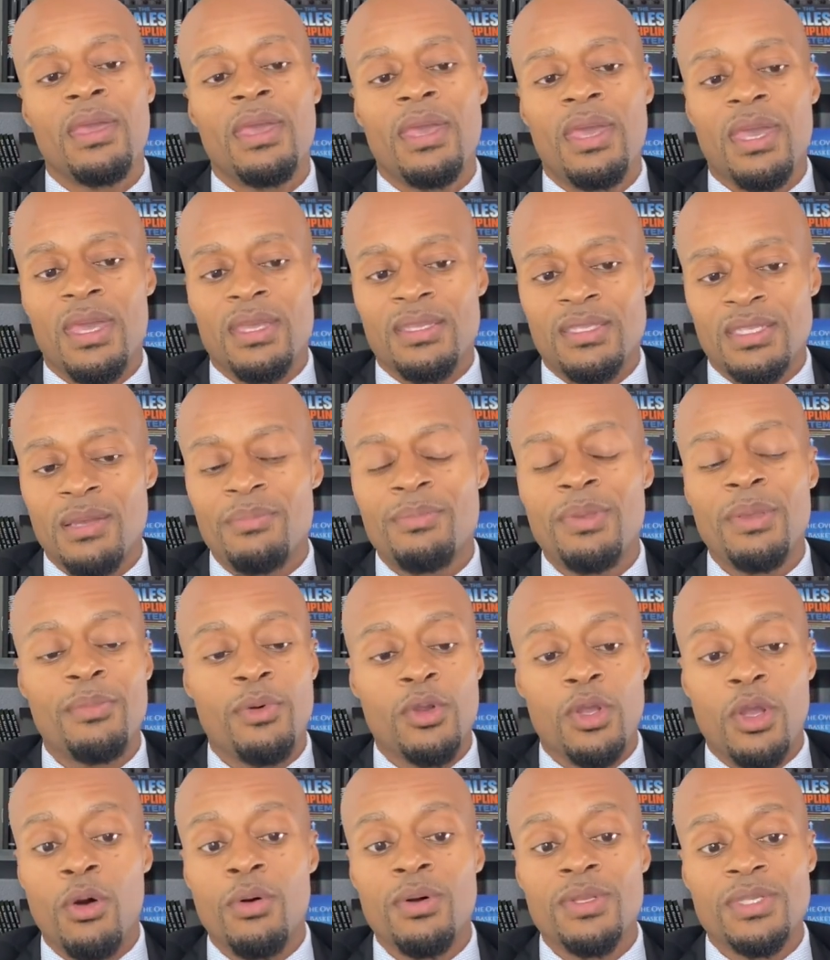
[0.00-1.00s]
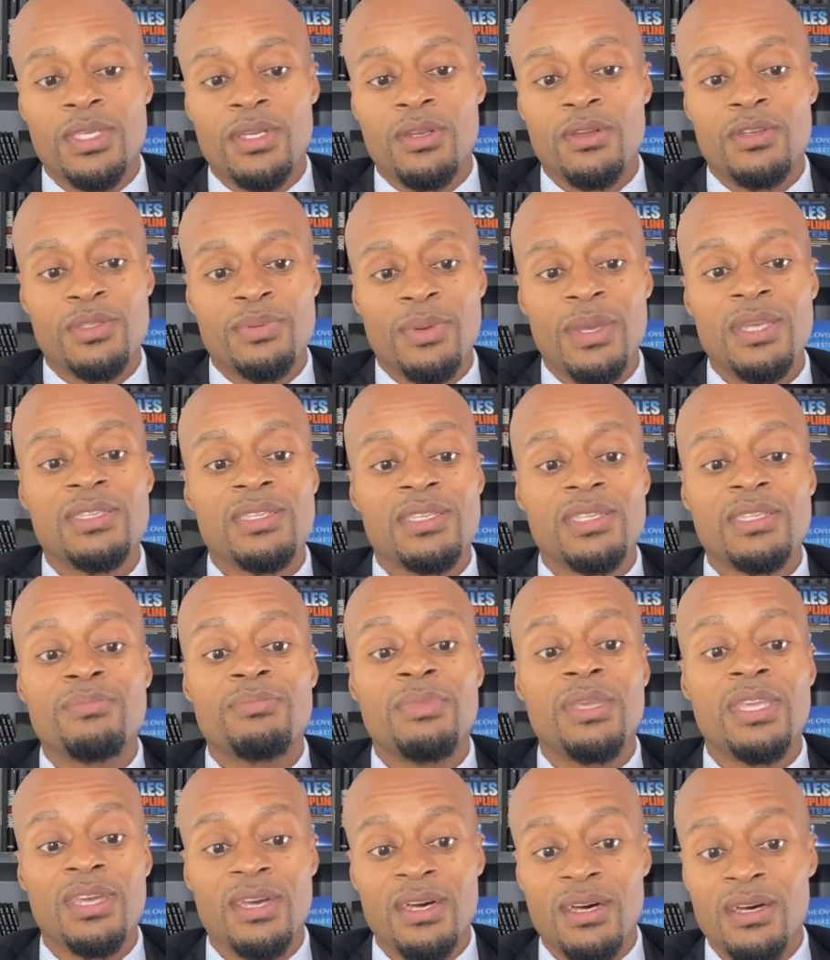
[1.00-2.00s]
And some people go into those spaces
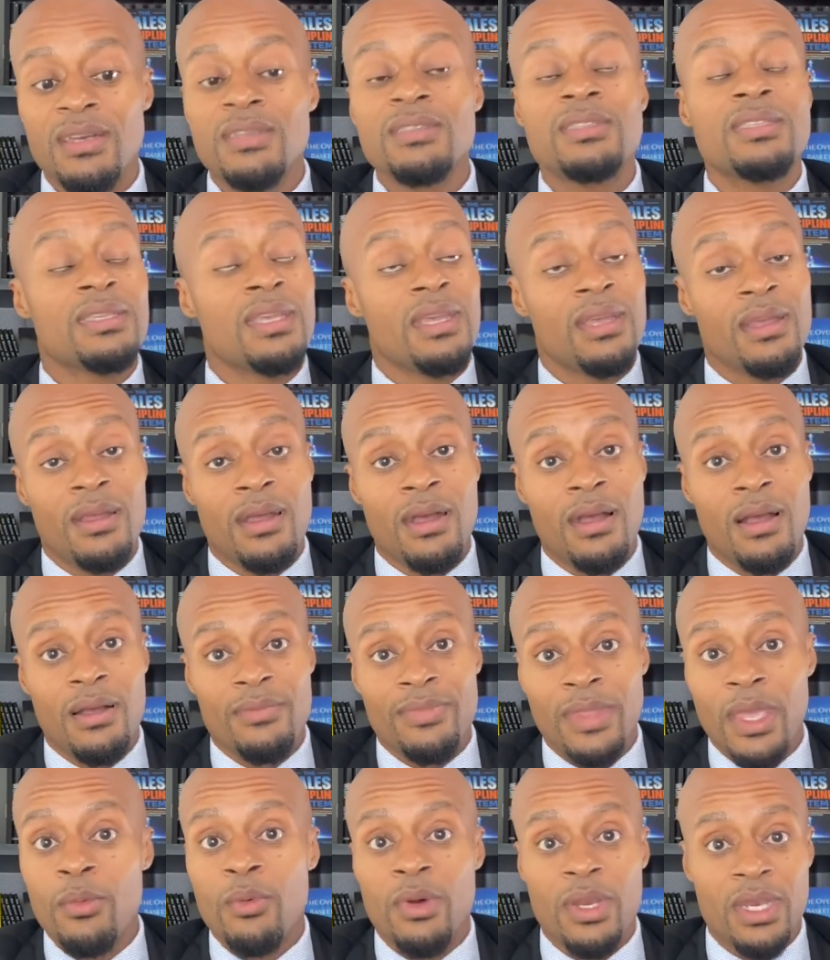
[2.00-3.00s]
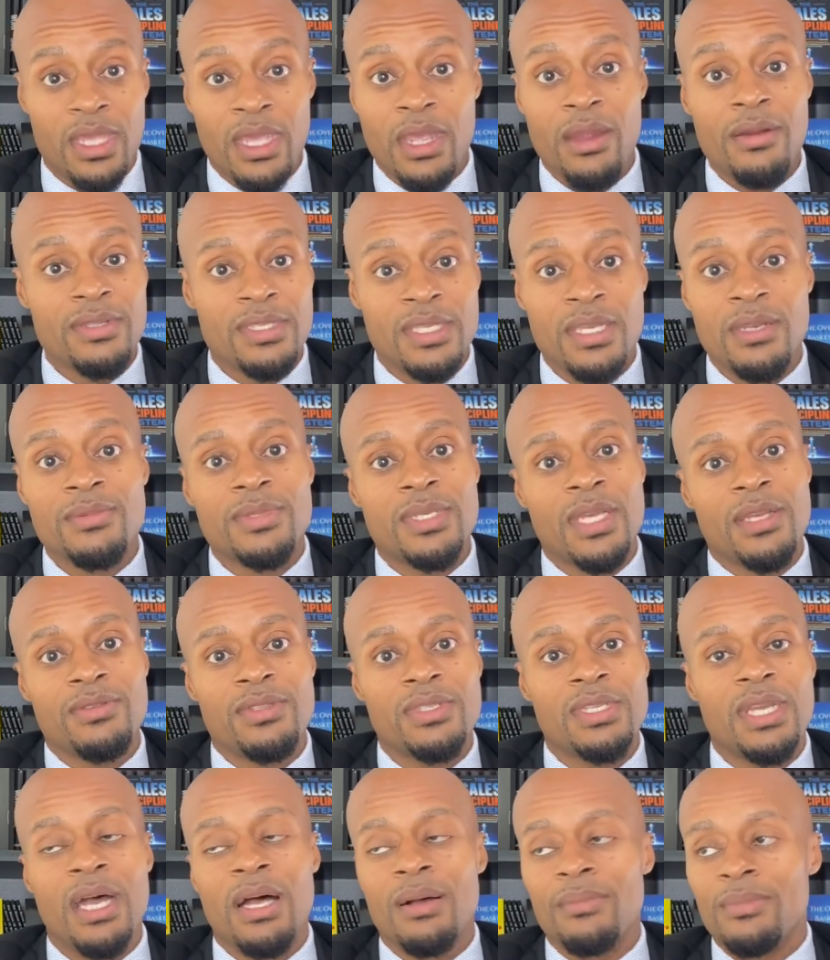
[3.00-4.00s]
because they want to guarantee themselves
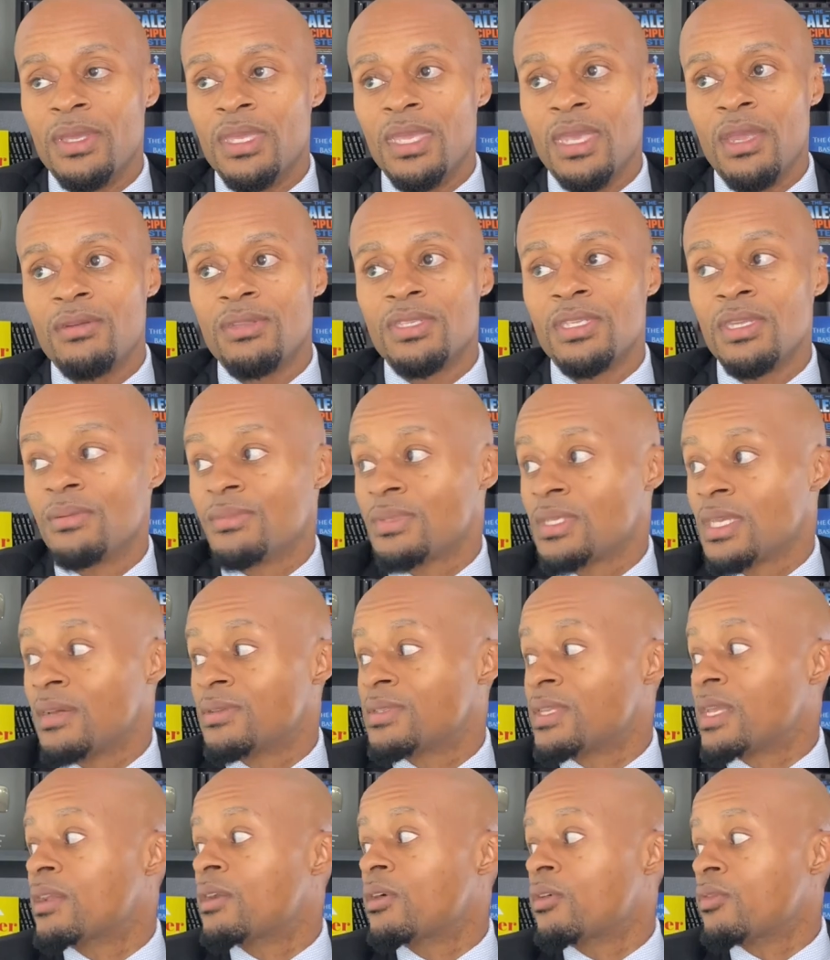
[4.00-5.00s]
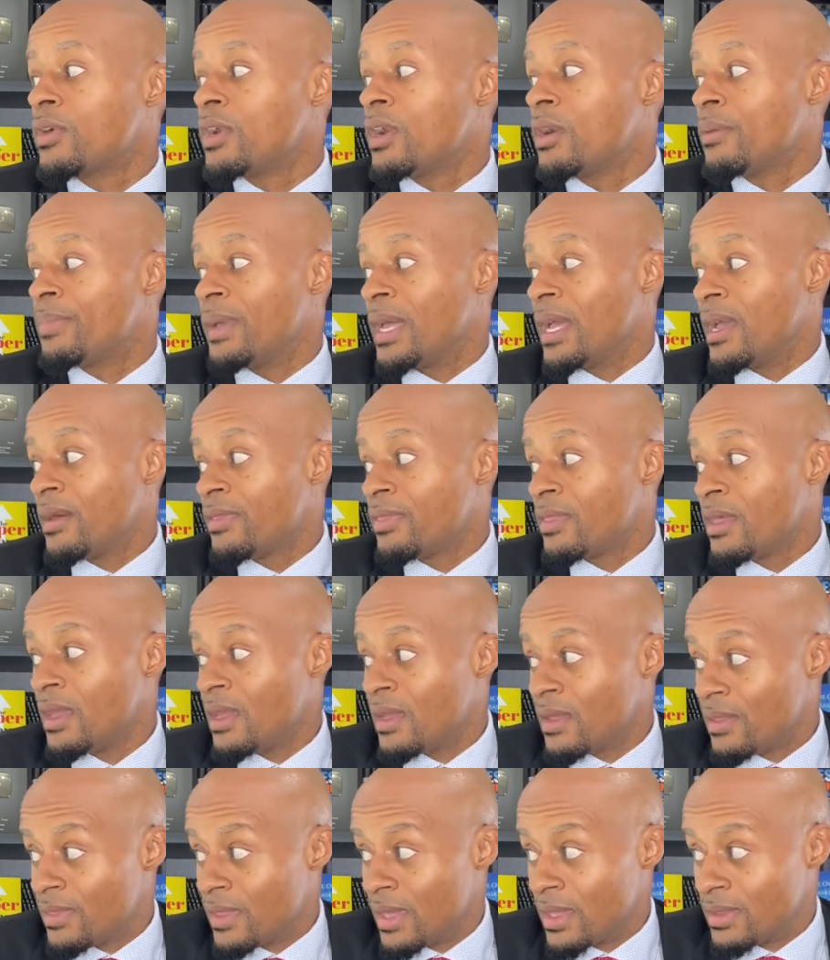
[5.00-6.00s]
a job and guarantee themselves a career path
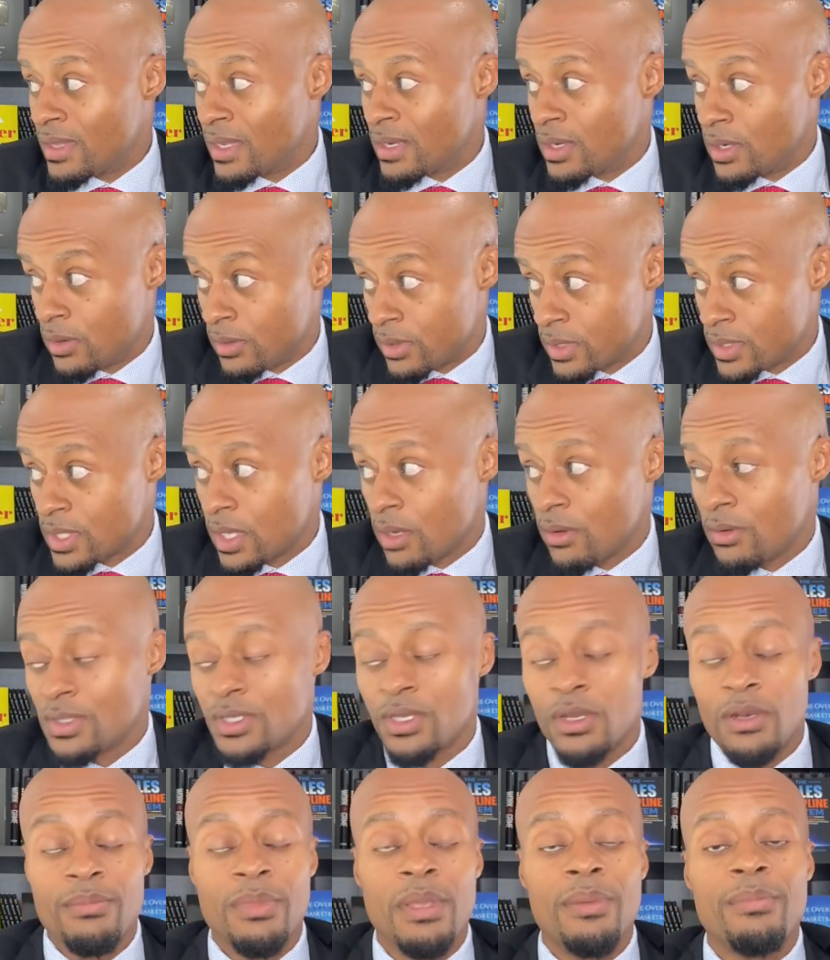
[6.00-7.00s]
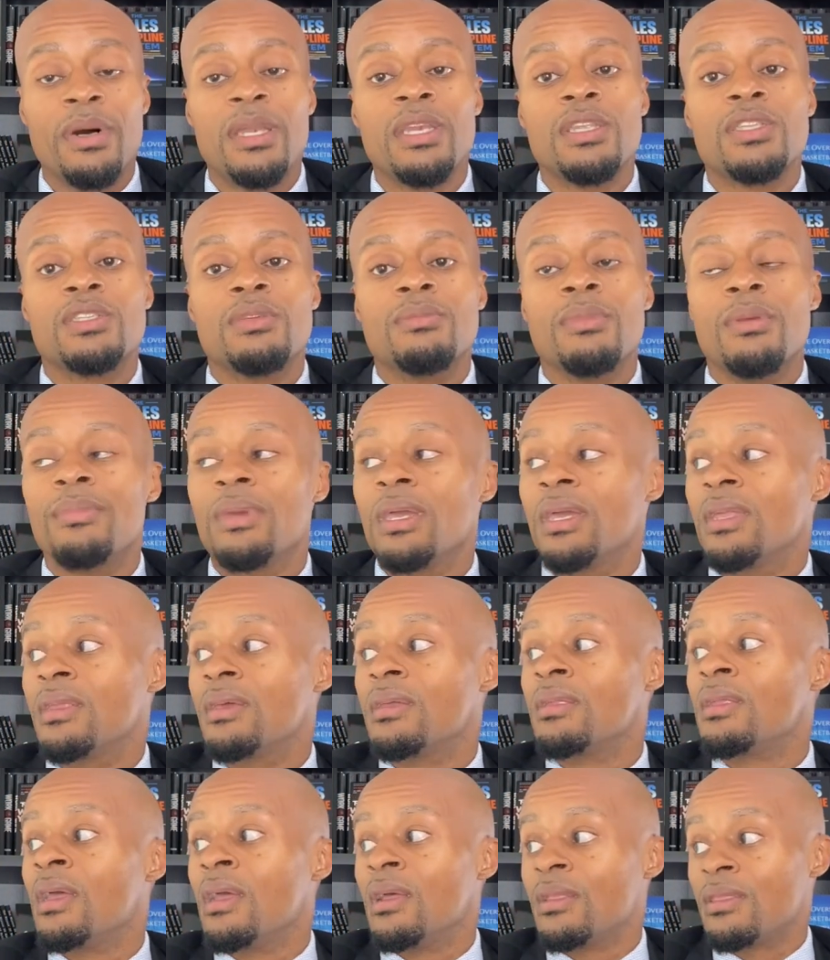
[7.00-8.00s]
that they know there's always going to be money to be made
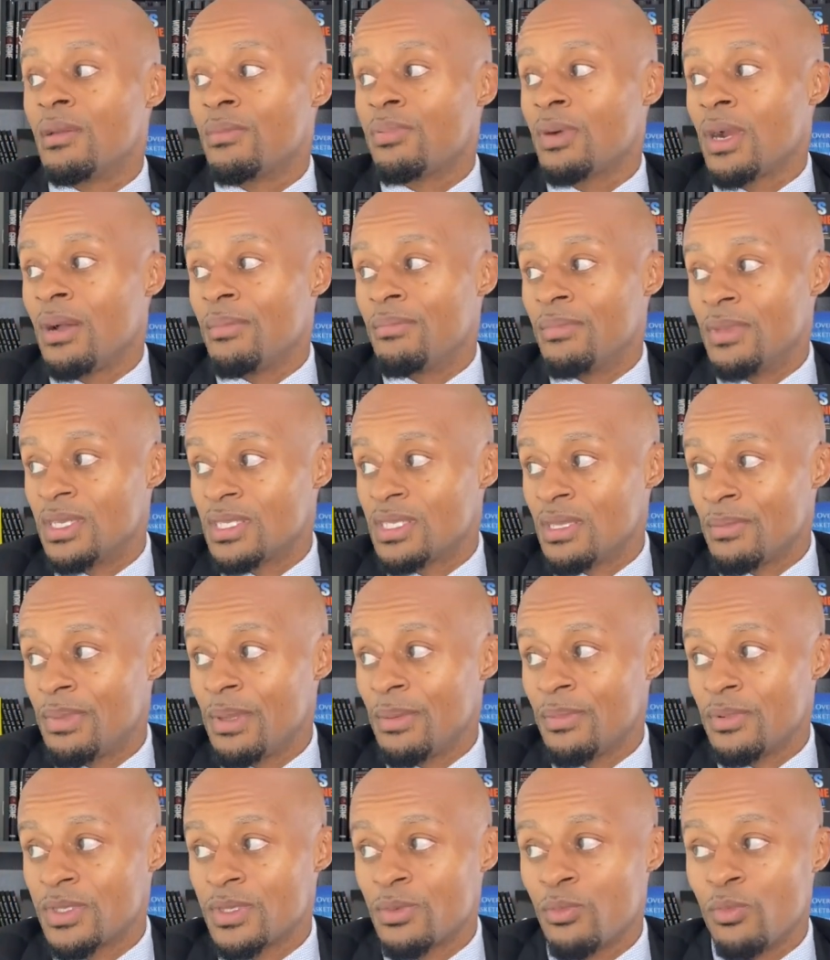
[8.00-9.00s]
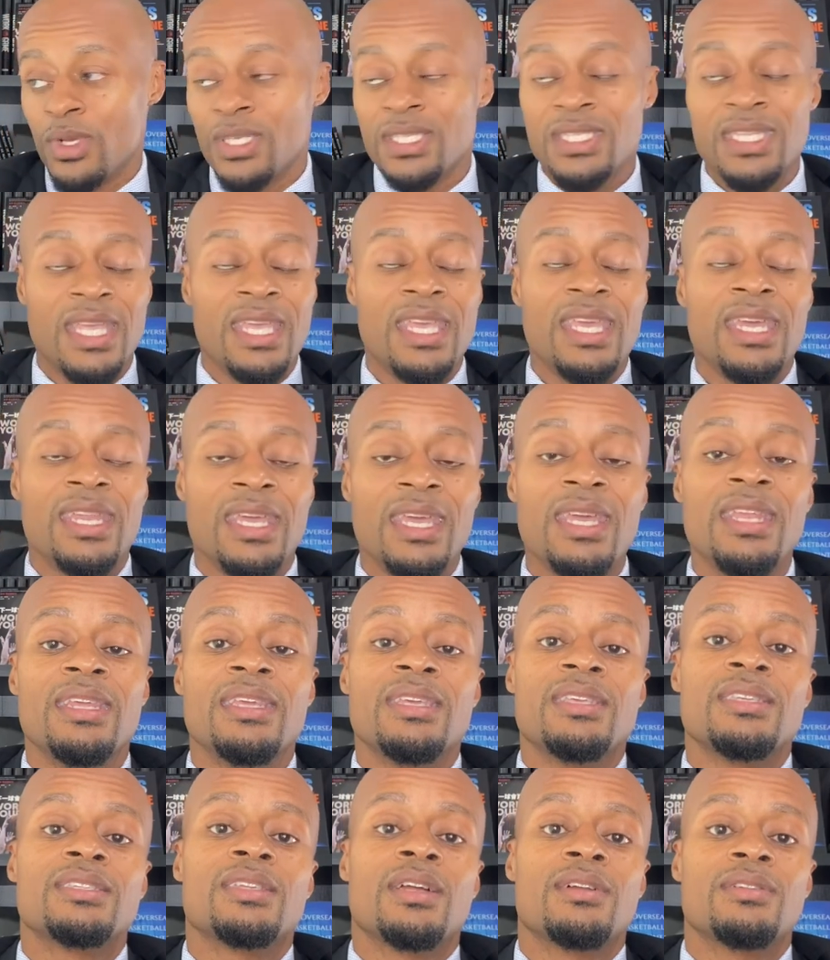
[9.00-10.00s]
in. The problem is some people, once they get in
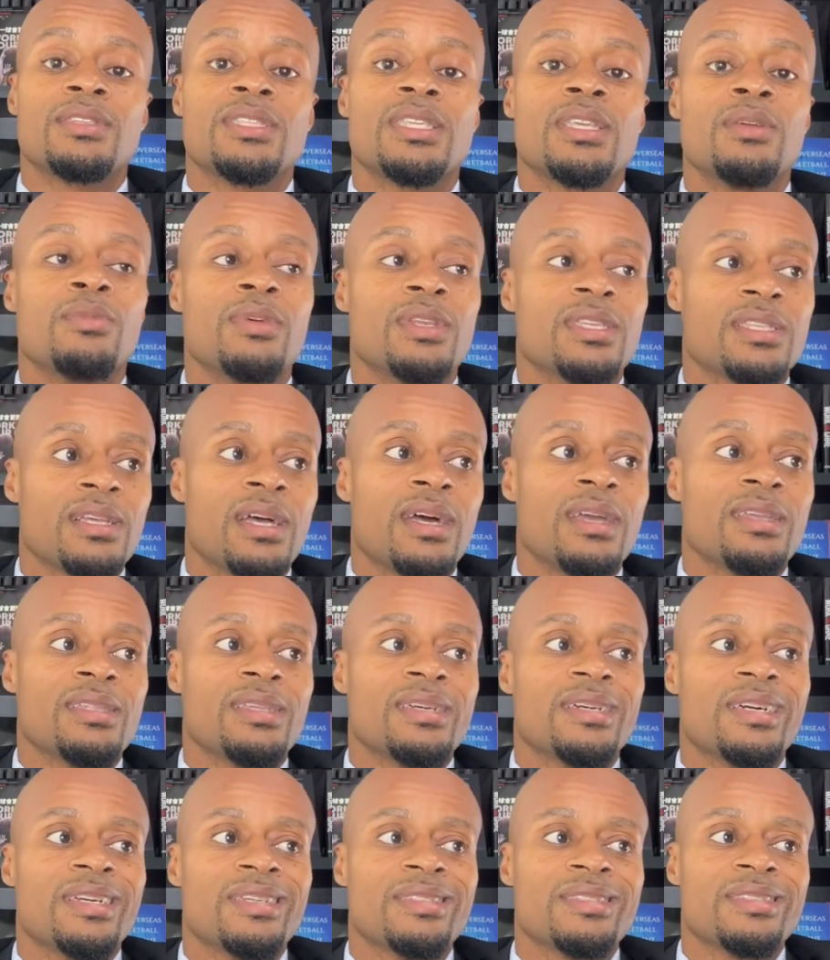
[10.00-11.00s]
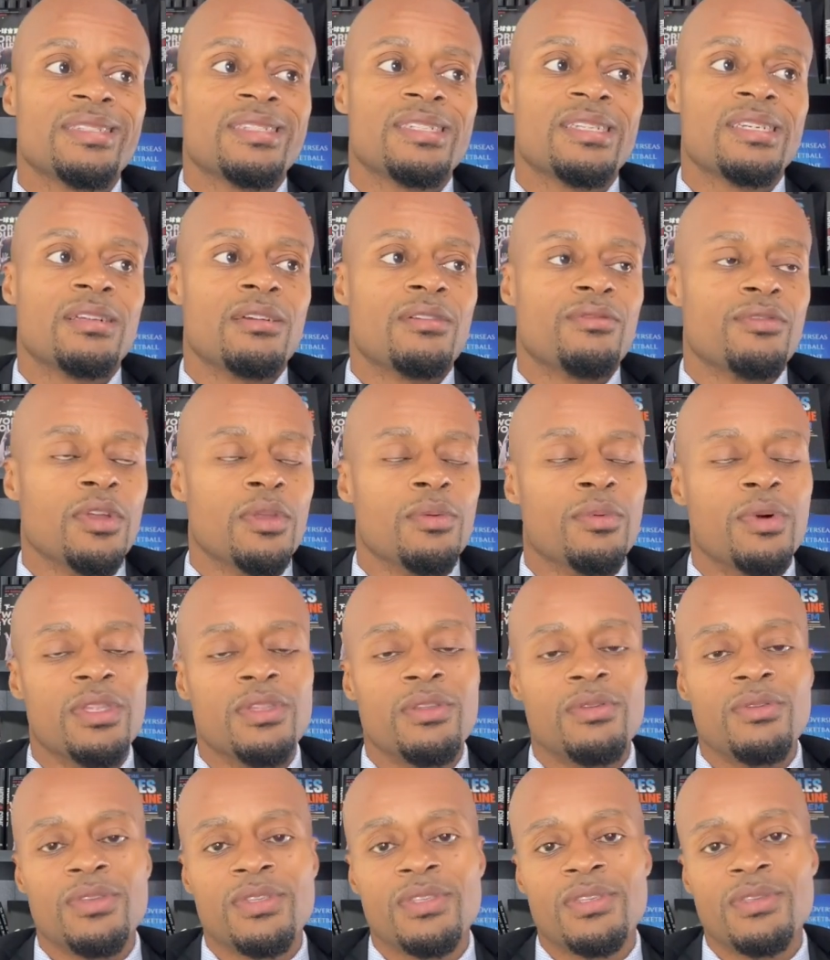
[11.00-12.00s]
it and start to see what it's like, they're like, I don't really want
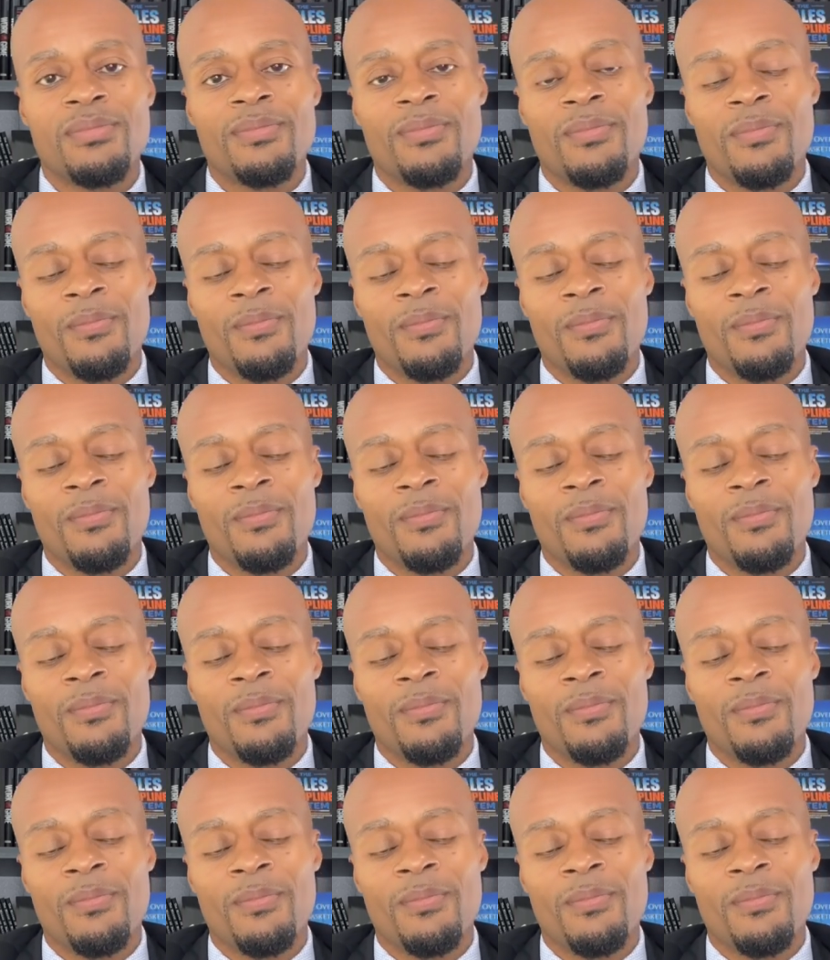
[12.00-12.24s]
to do this.